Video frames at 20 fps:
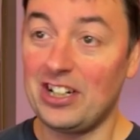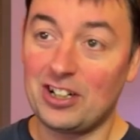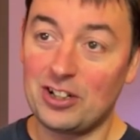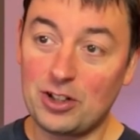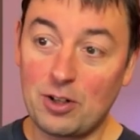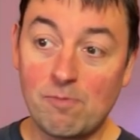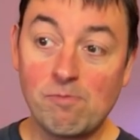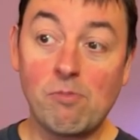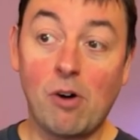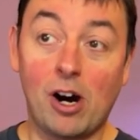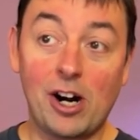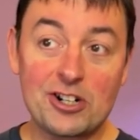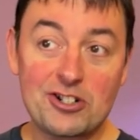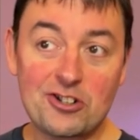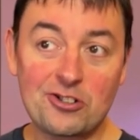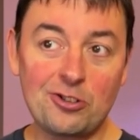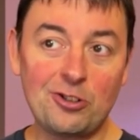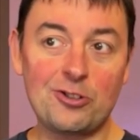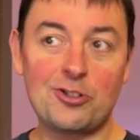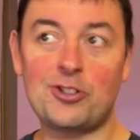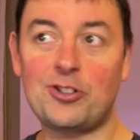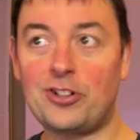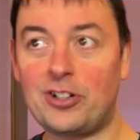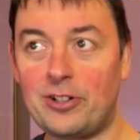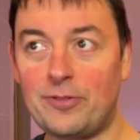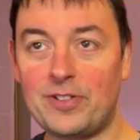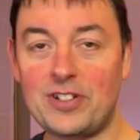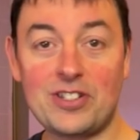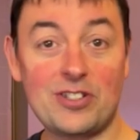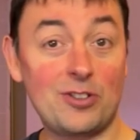The Marginal
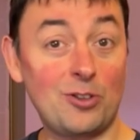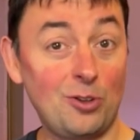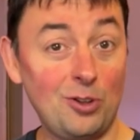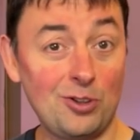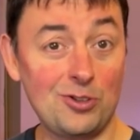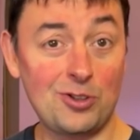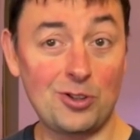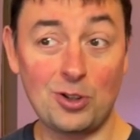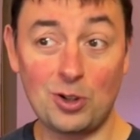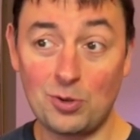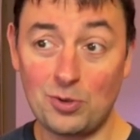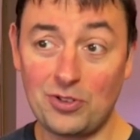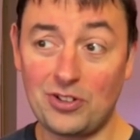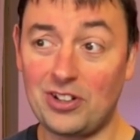Service, also